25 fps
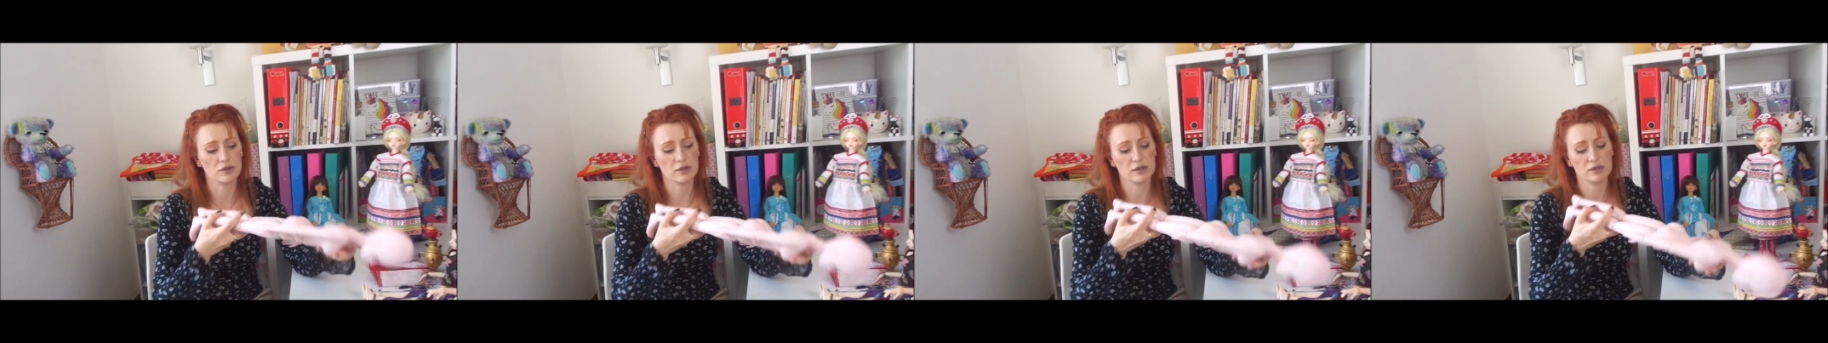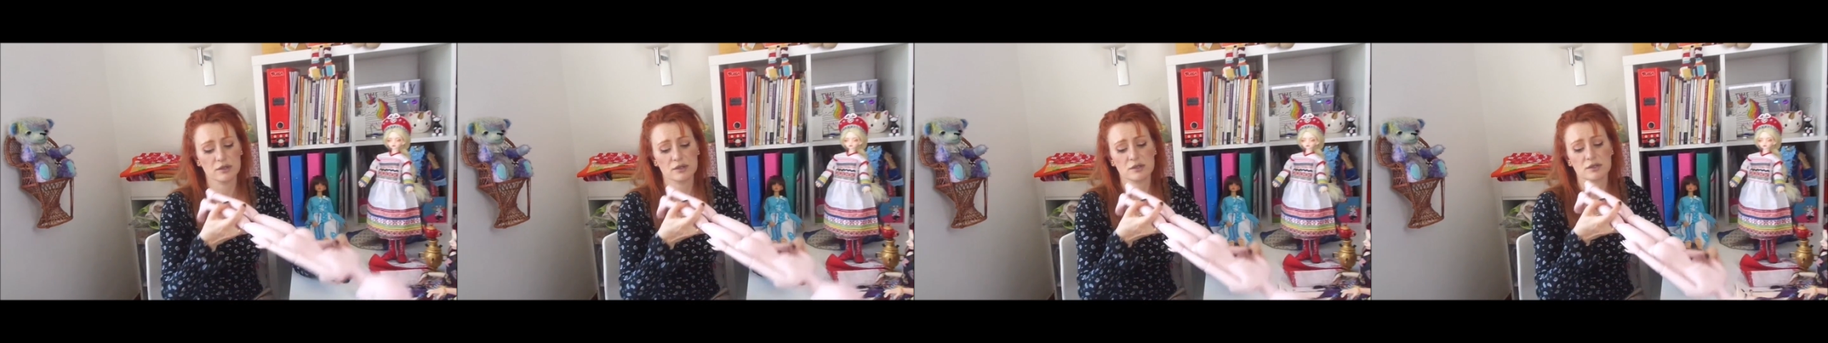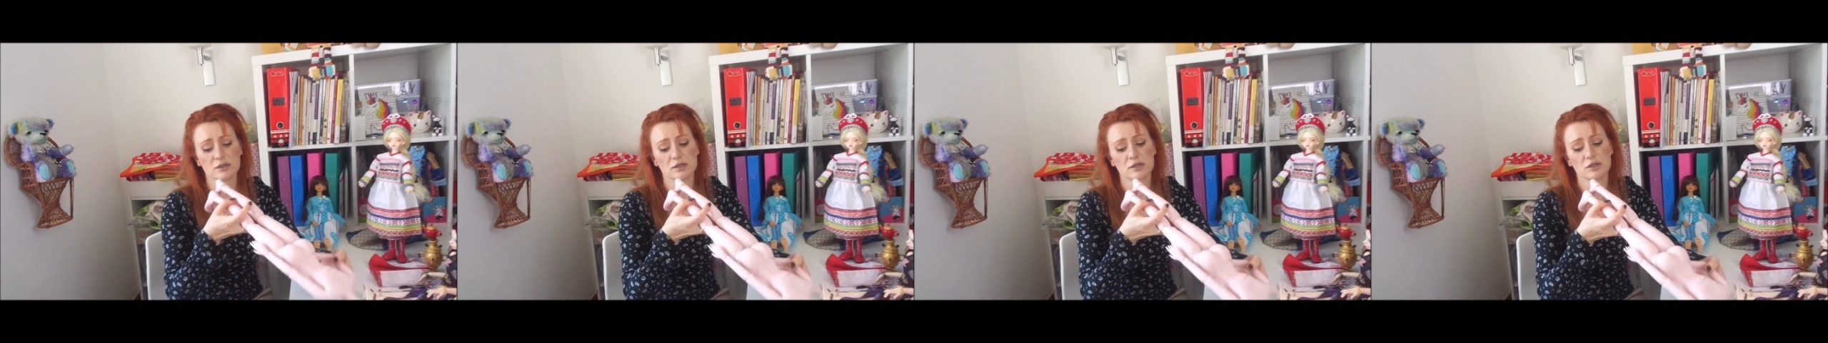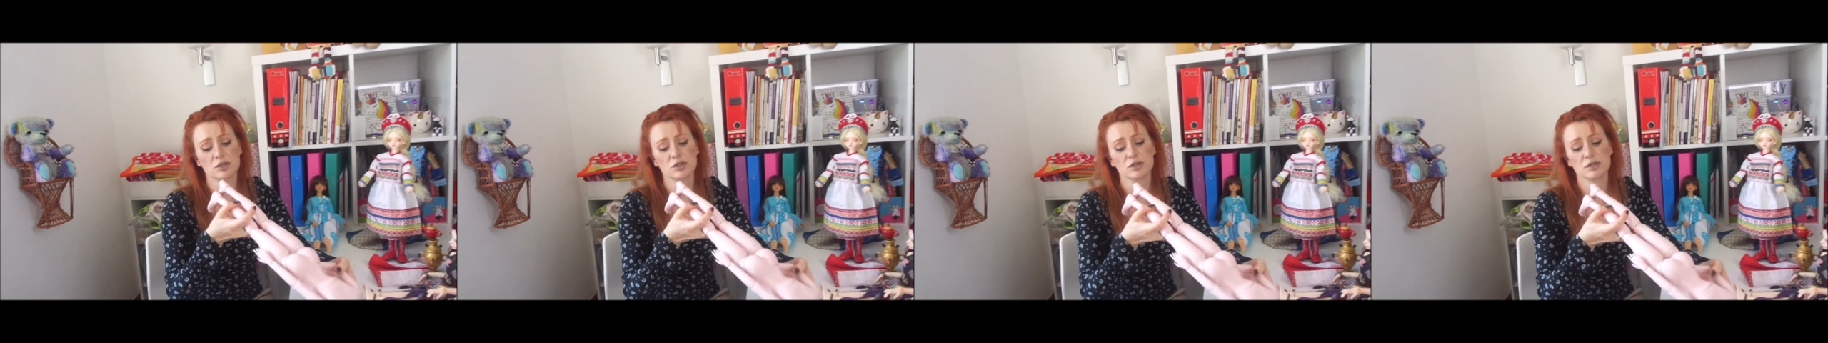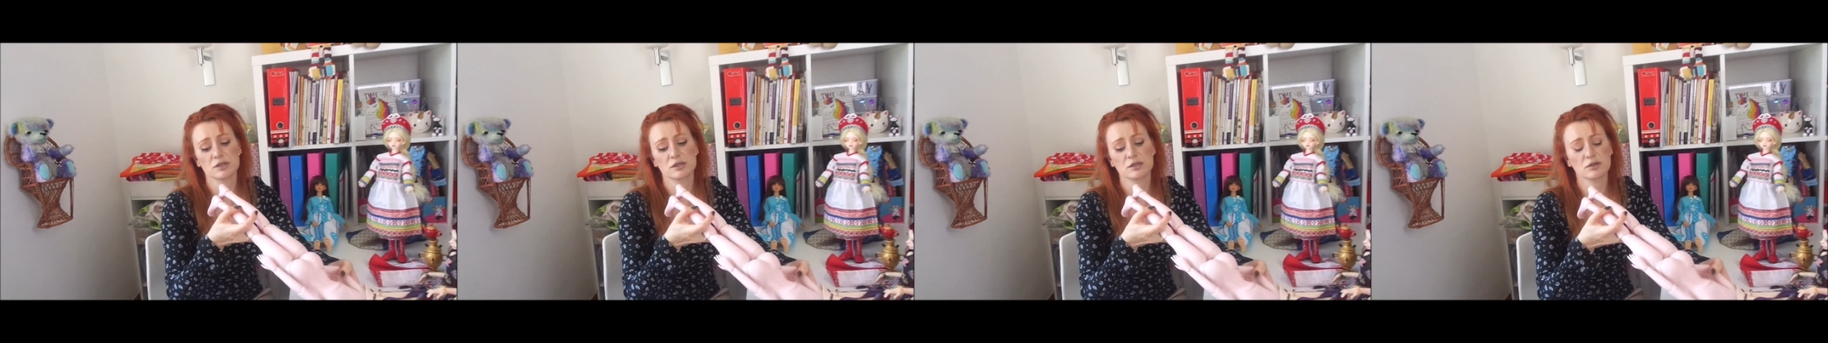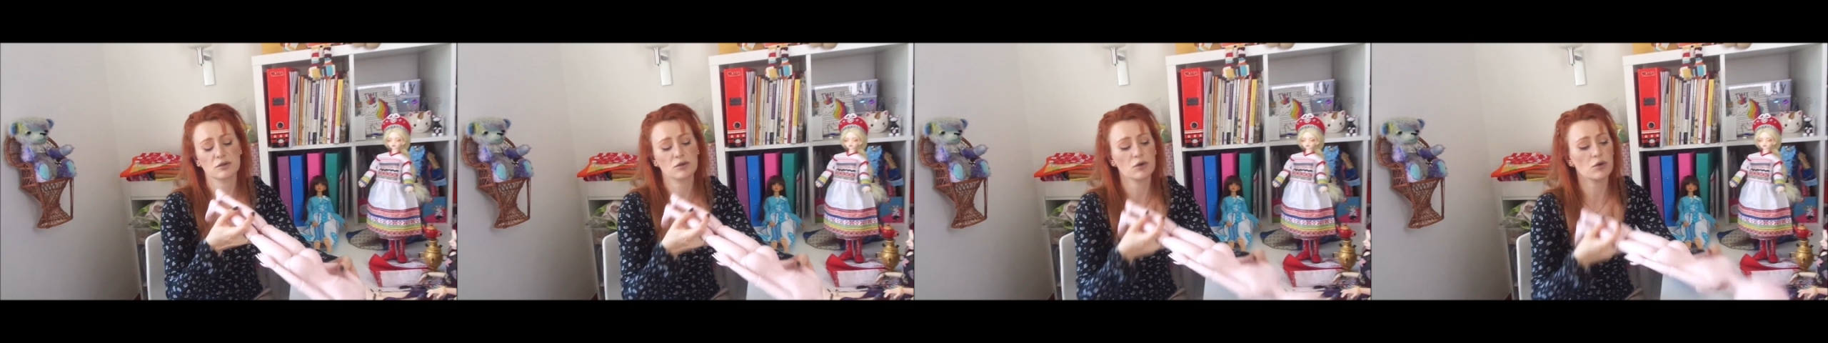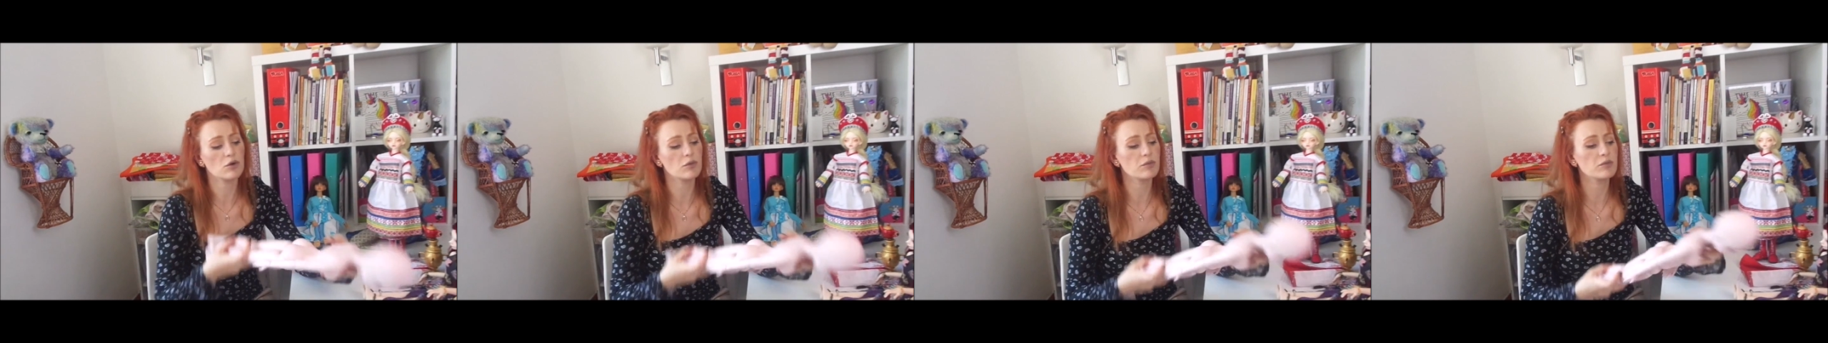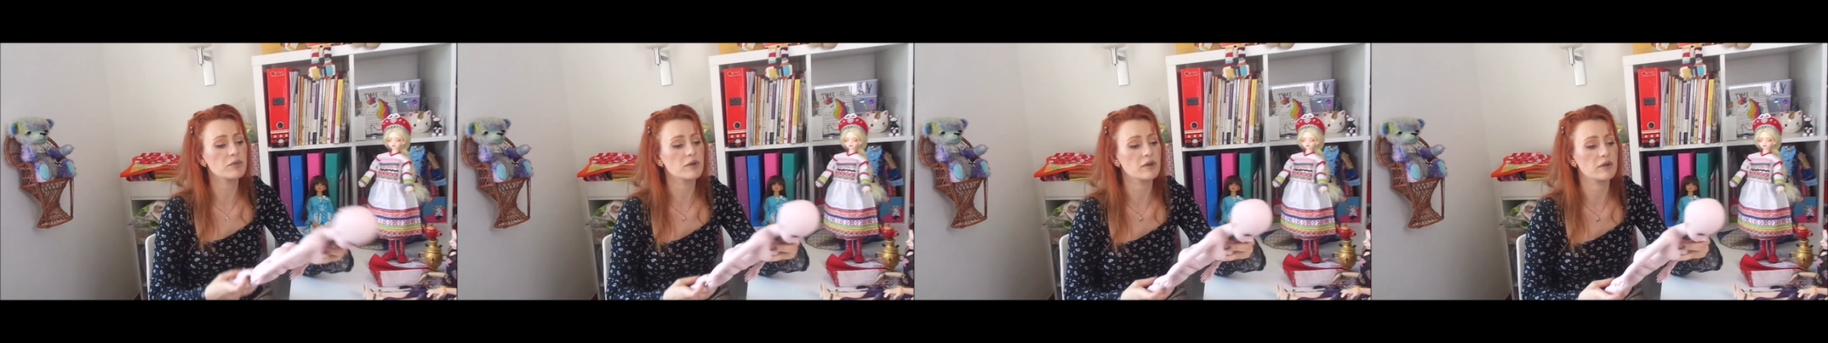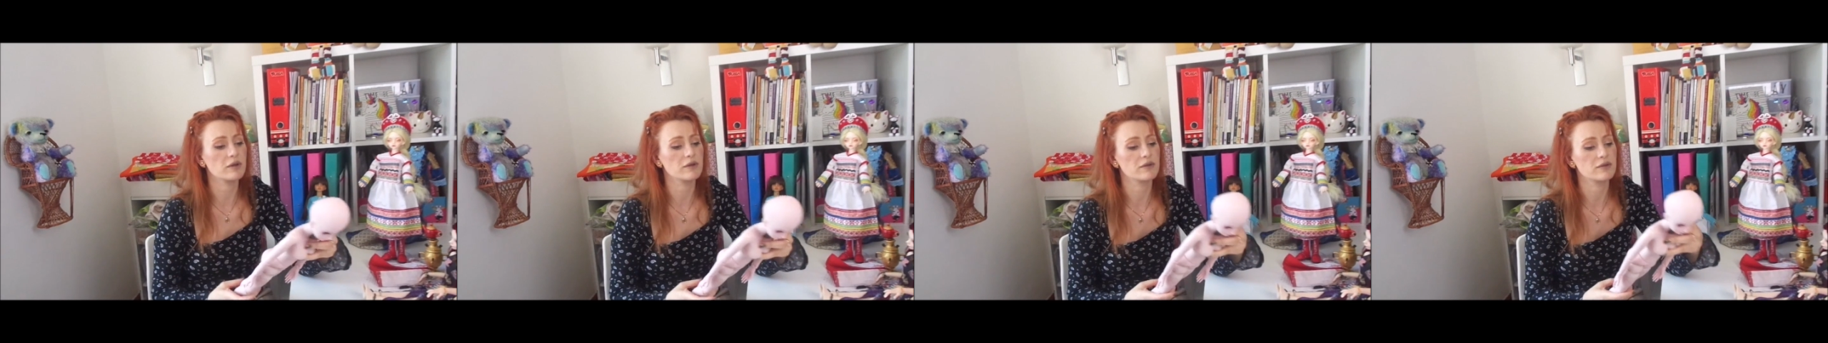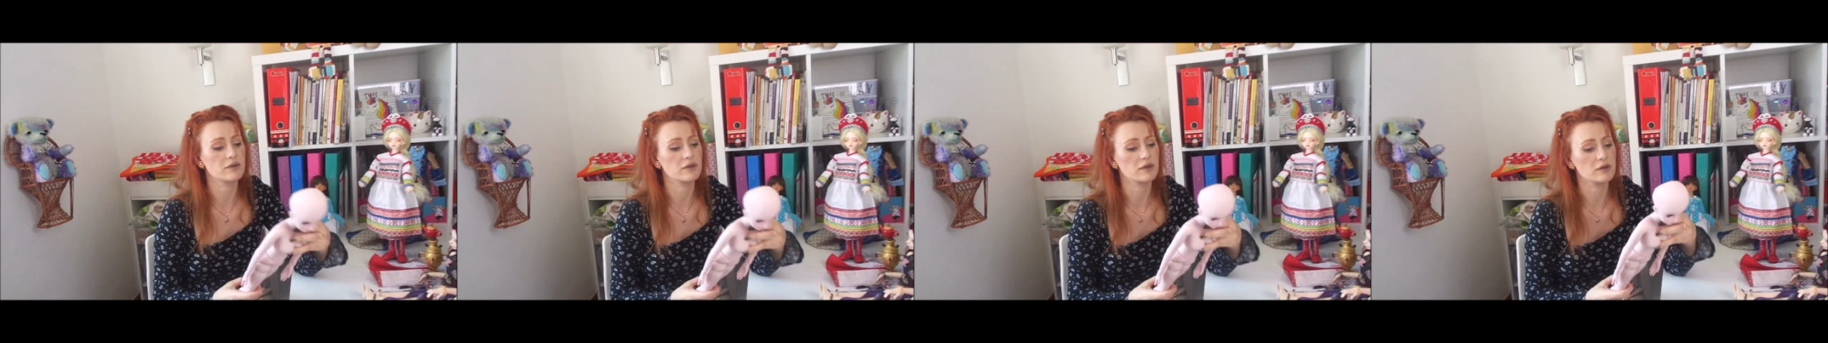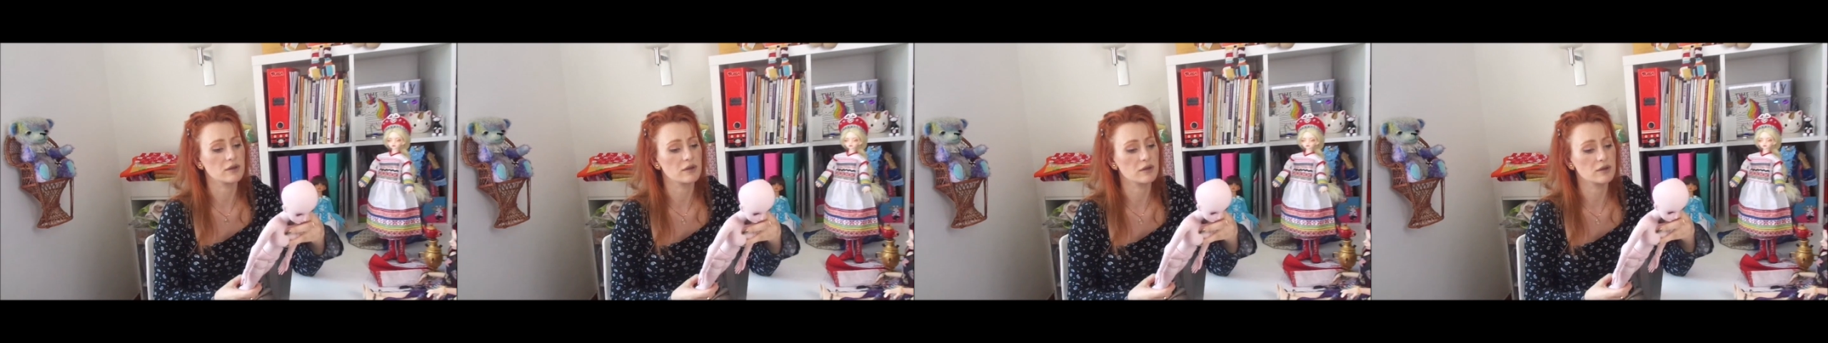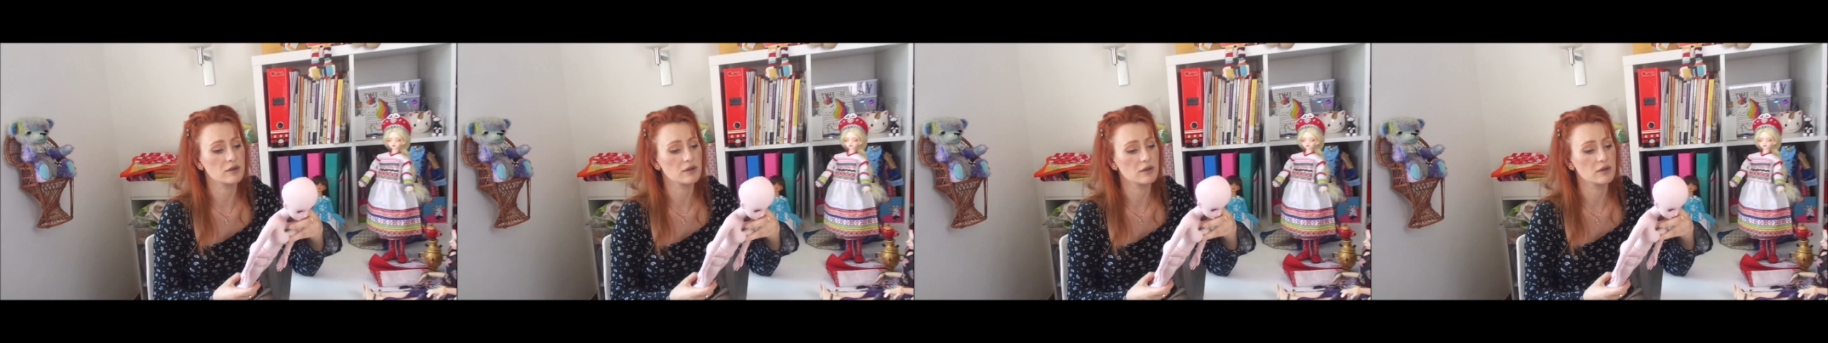and it's just a copy, I think.